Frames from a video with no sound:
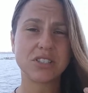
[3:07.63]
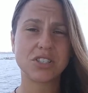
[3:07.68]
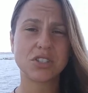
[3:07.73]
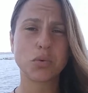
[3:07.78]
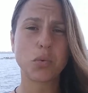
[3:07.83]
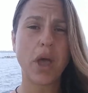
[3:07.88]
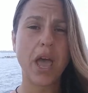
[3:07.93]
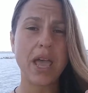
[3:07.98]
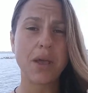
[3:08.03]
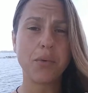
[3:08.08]

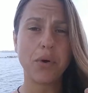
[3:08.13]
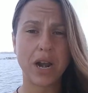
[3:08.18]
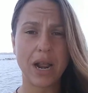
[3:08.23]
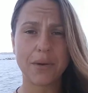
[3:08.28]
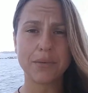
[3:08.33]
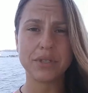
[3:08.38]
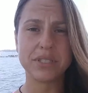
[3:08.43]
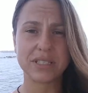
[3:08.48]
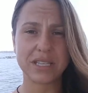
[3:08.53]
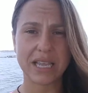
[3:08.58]
sway what I
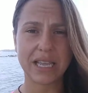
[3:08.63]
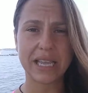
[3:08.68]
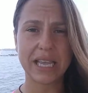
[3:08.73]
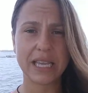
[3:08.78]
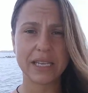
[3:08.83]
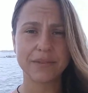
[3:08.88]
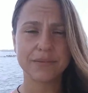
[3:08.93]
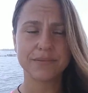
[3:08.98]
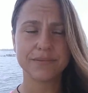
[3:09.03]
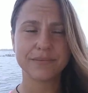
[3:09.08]
was
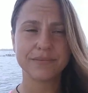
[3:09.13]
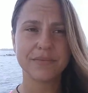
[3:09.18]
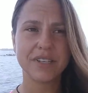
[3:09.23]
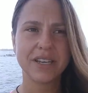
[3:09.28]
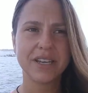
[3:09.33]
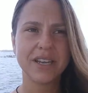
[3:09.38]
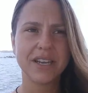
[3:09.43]
thinking.